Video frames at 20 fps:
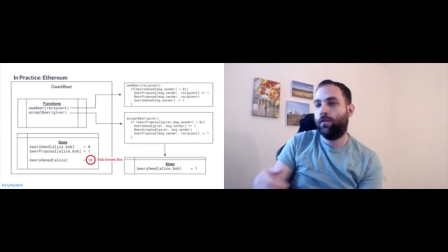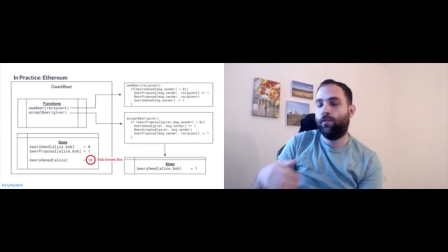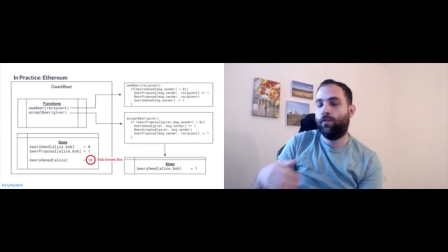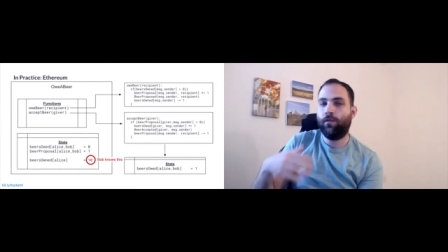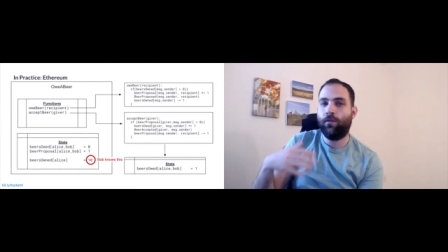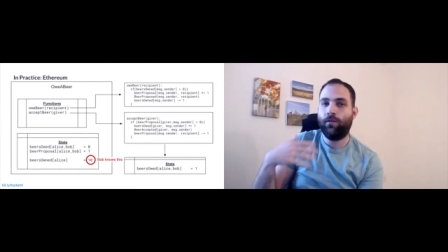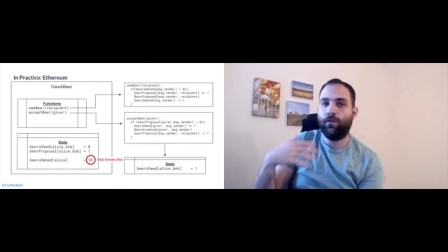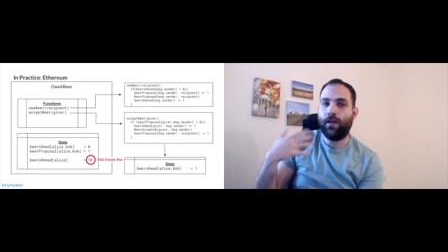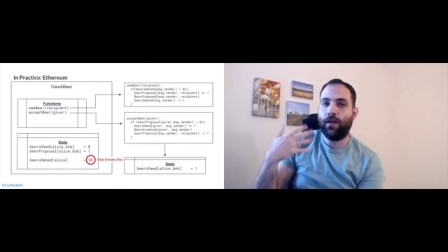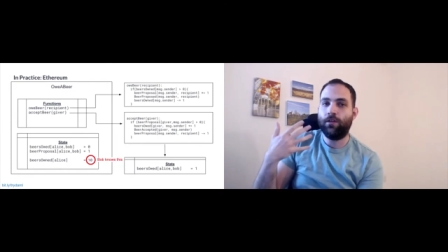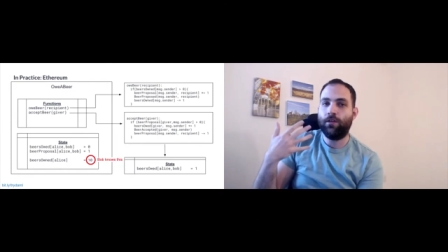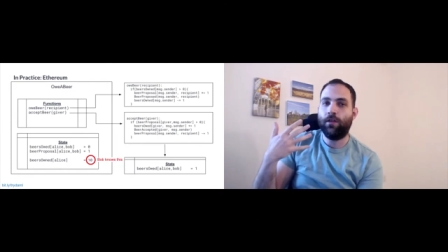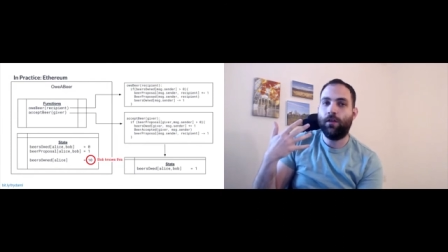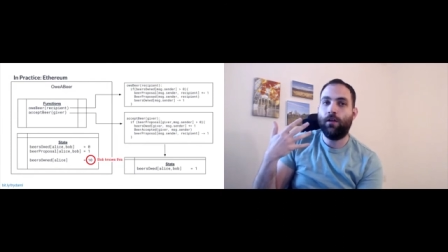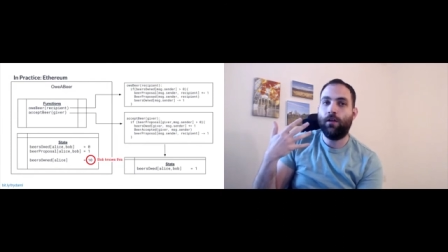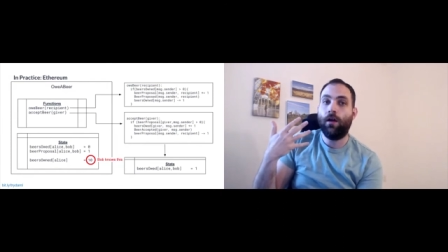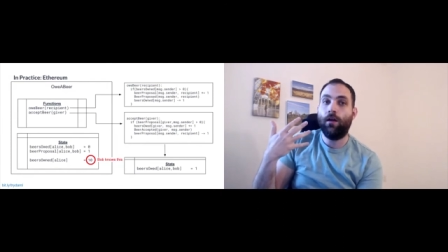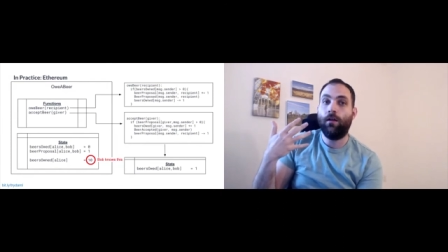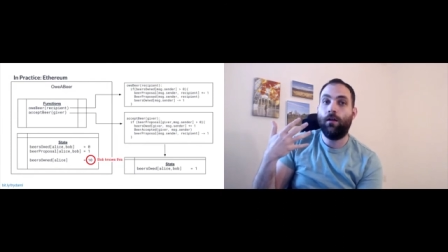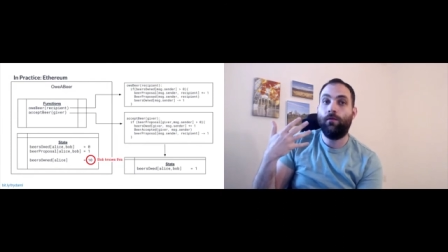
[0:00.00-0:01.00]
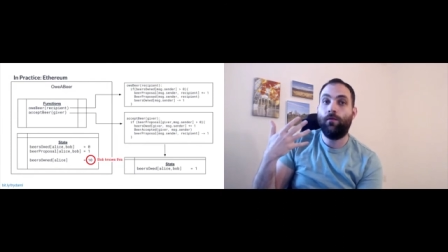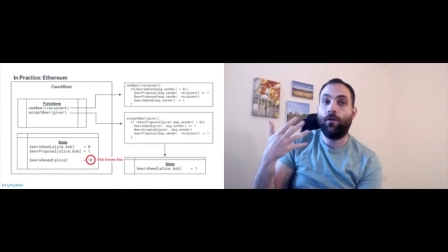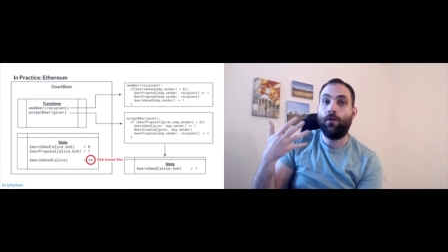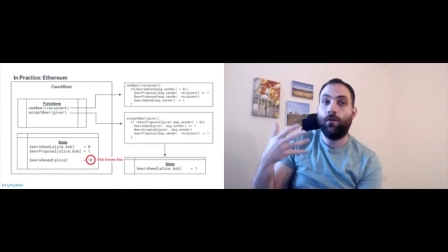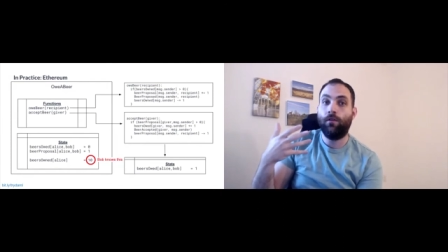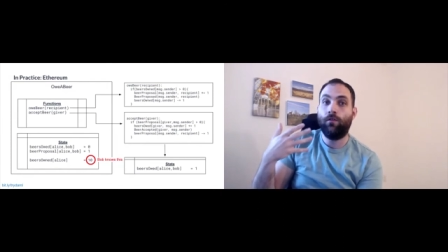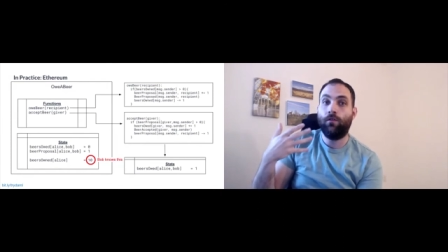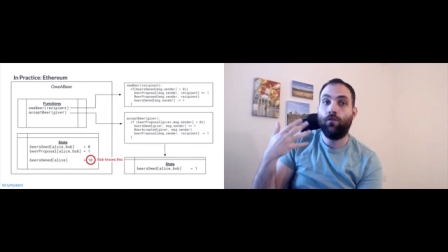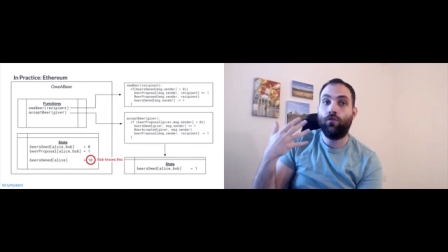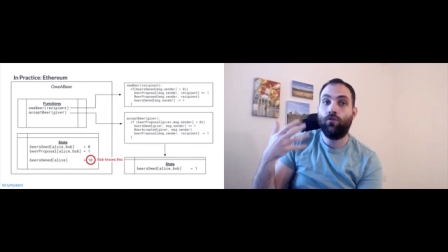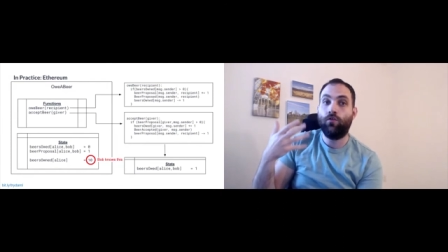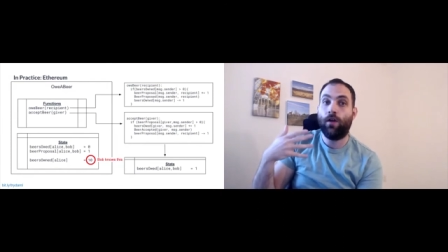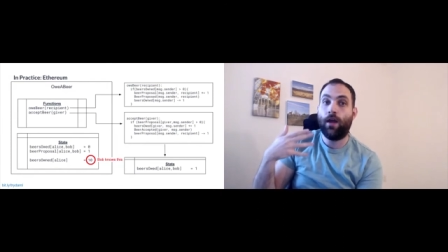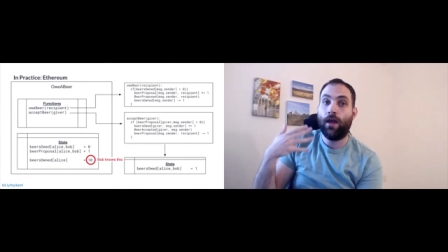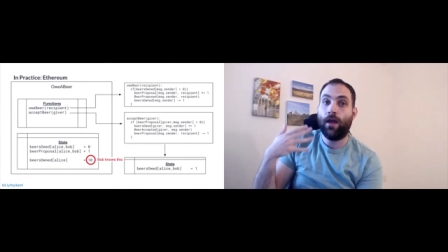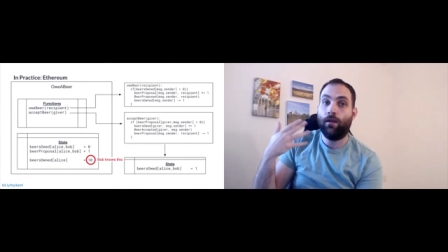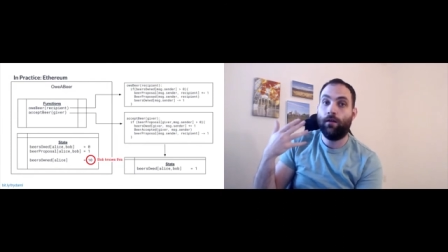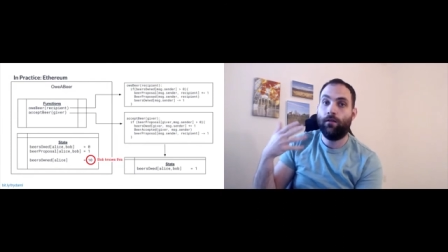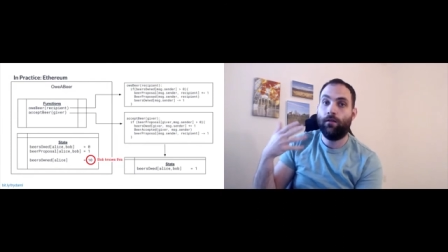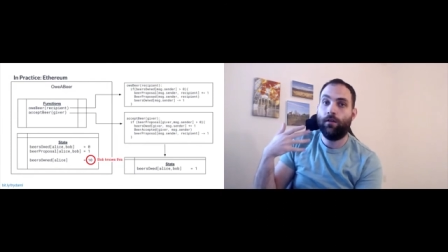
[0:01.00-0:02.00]
So it's actually kind of good to
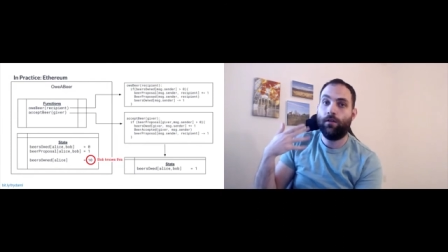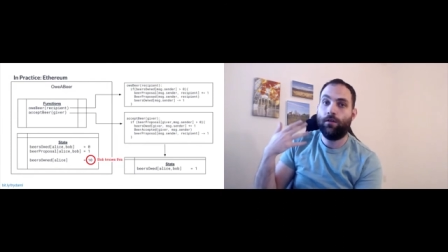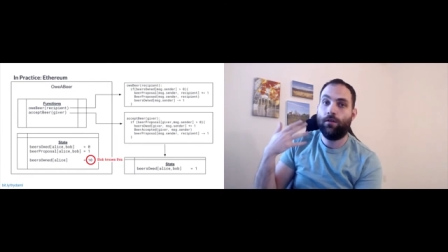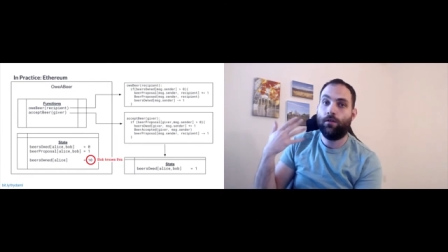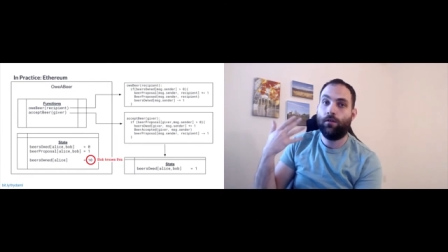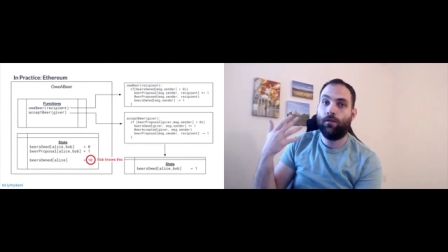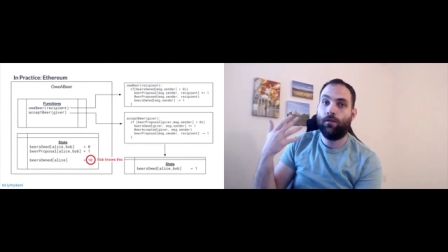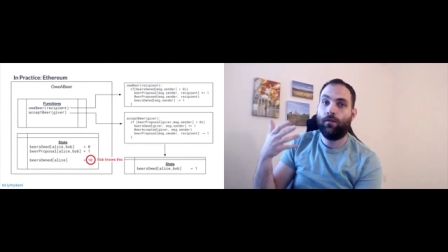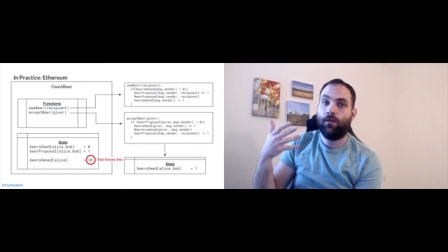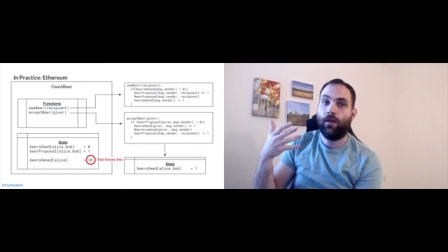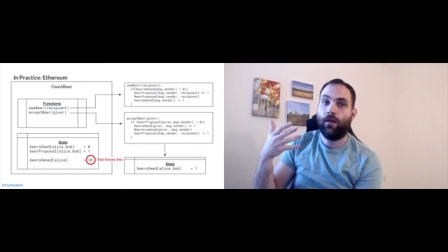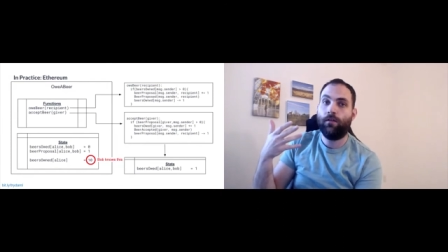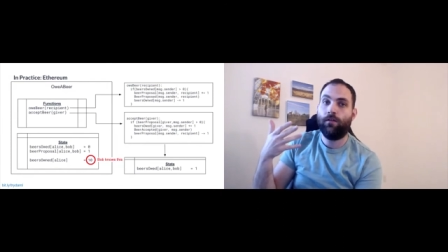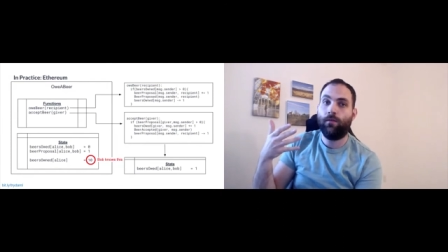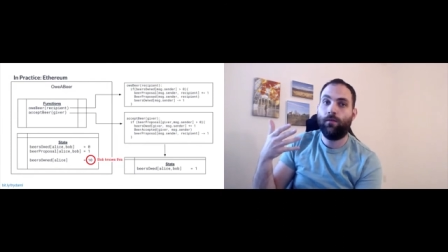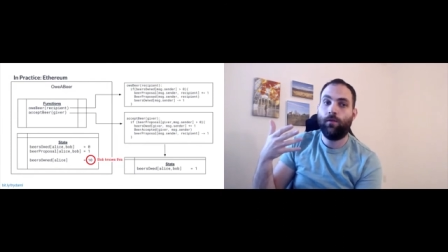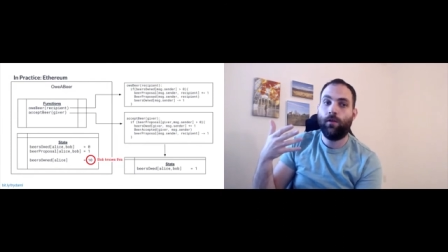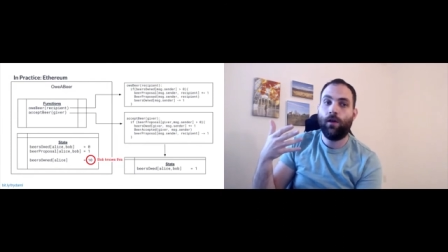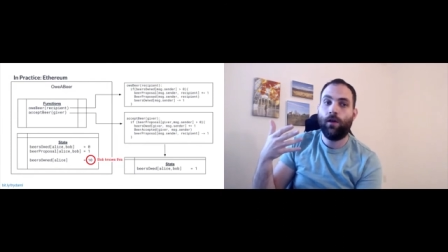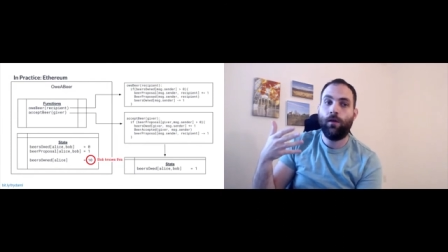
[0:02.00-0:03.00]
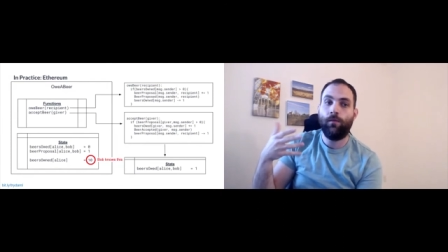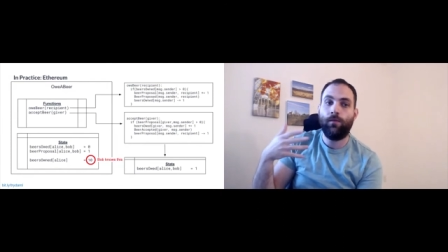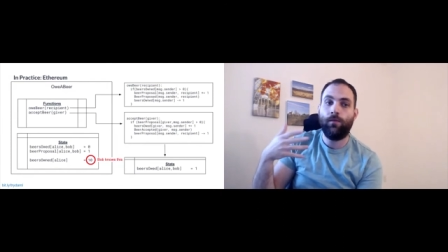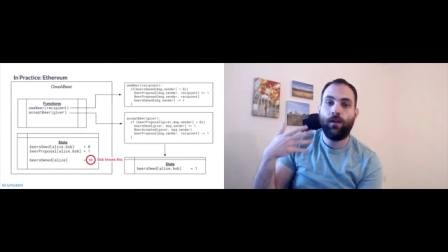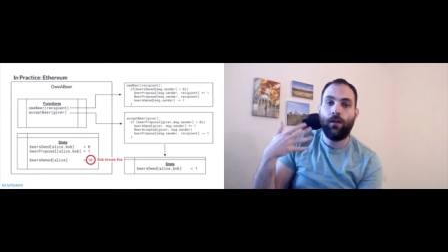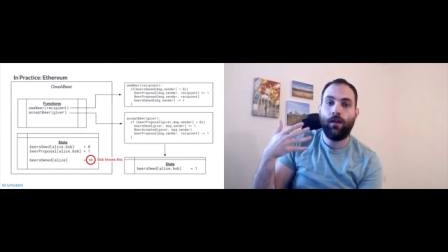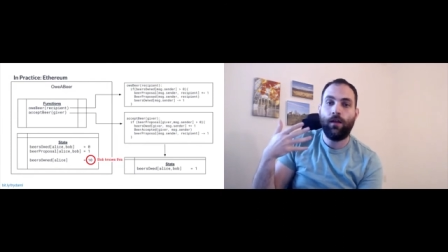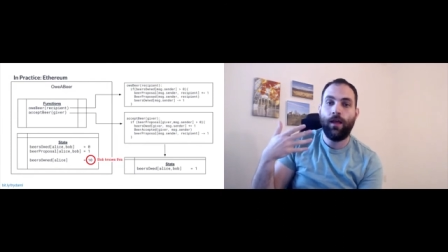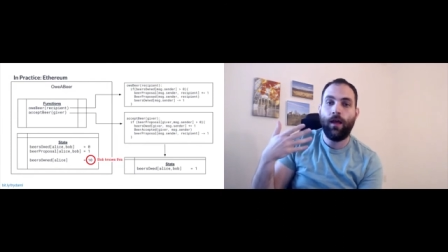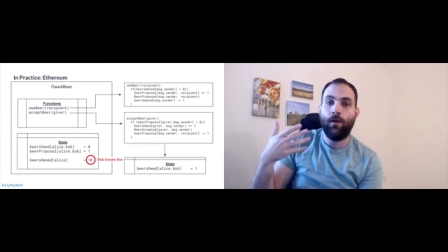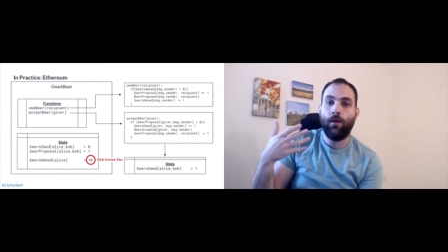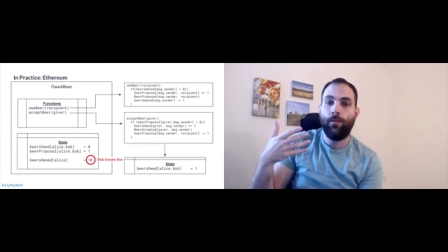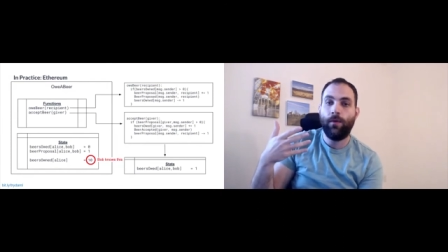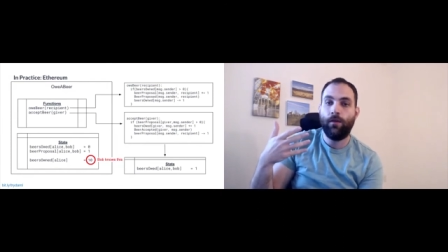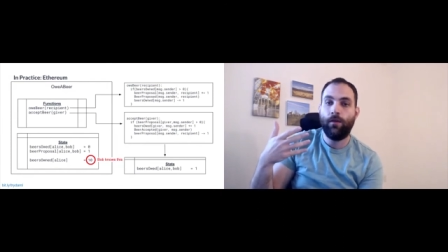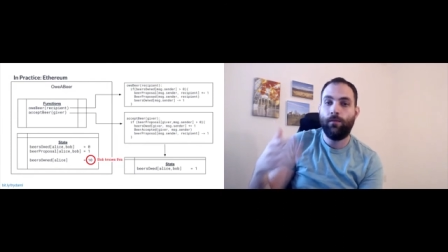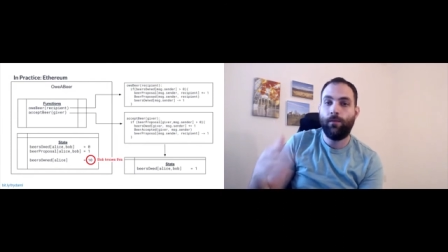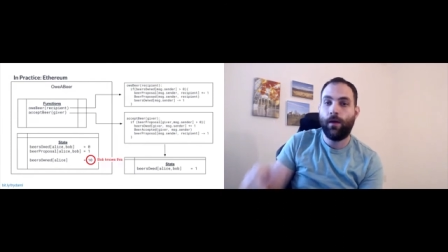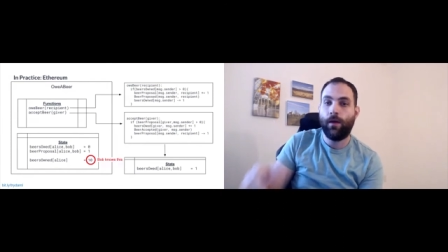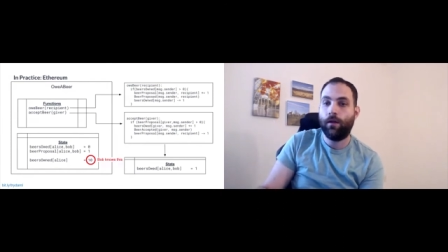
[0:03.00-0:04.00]
track additional states sometimes in
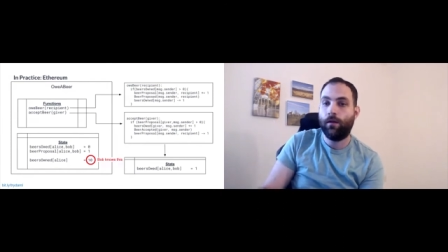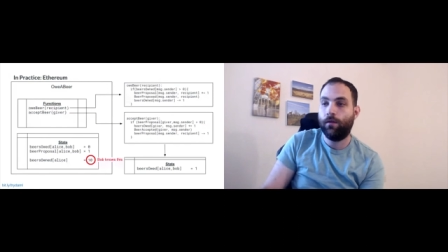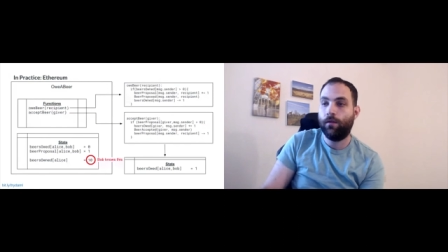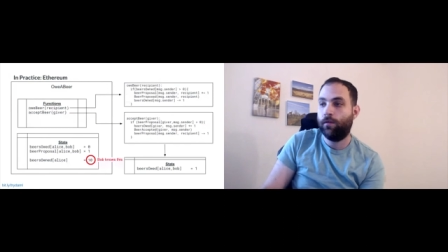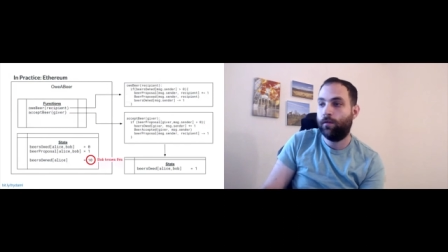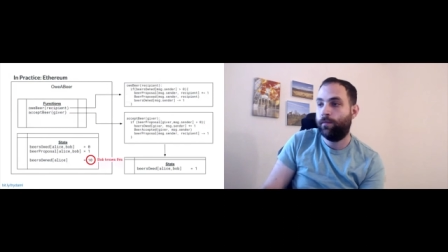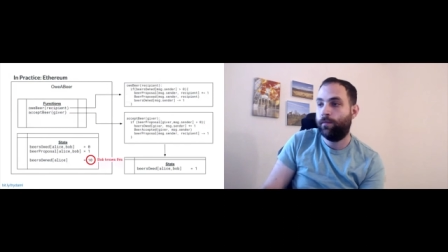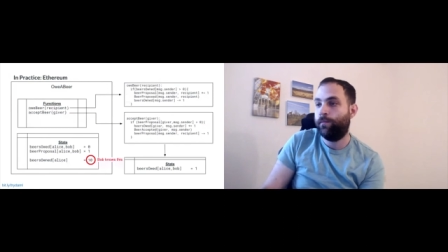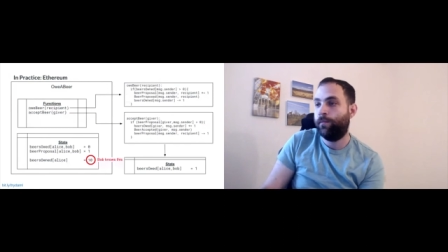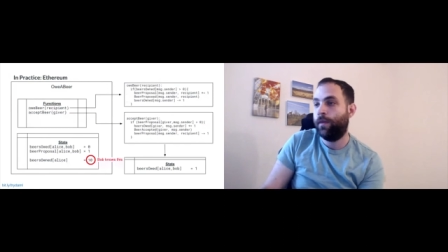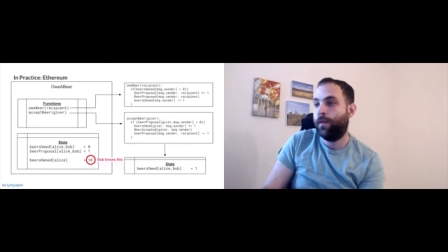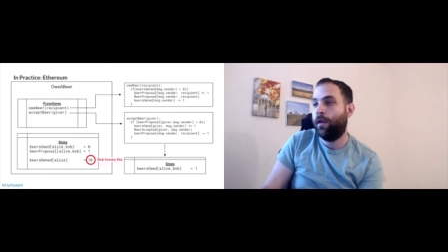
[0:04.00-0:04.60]
account-based models.